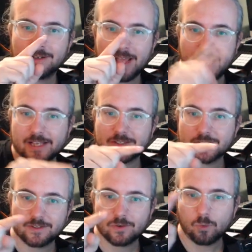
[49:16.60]

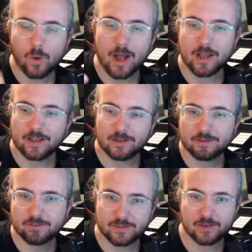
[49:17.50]
X, Y,
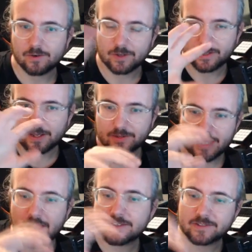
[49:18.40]
0,
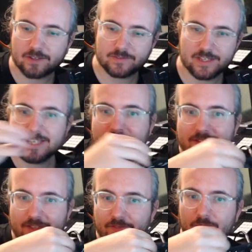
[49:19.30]
has these
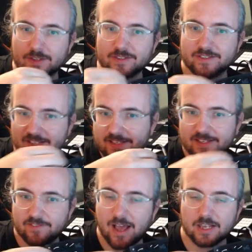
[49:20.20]
different
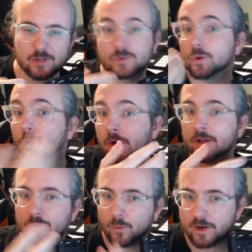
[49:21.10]
CC values, or
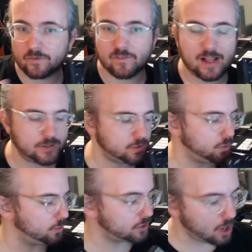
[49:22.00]
whatever values
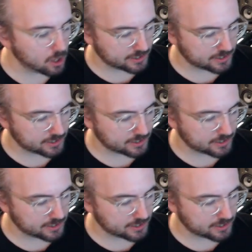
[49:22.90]
you would call